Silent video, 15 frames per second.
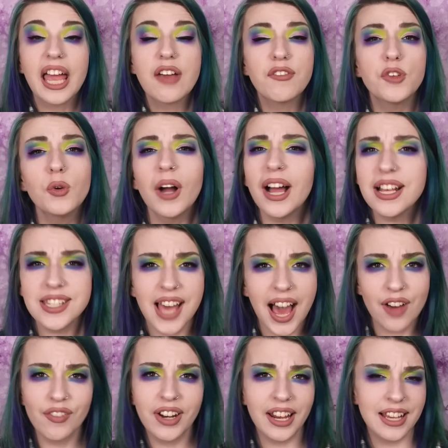If you guys
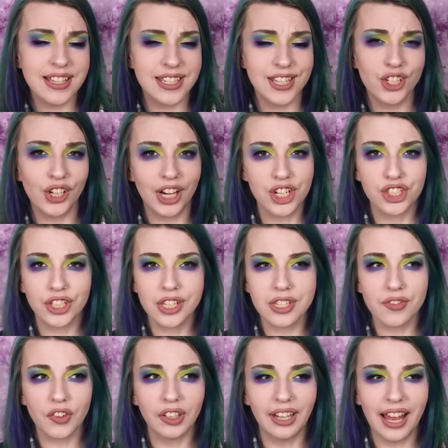have any
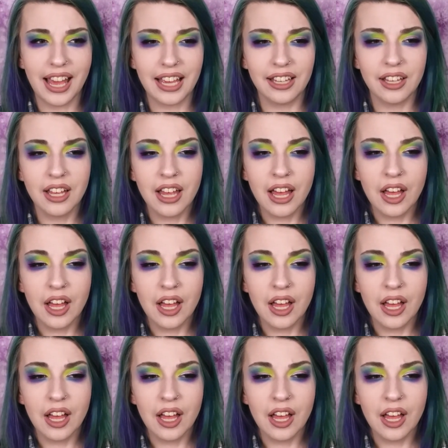suggestions for like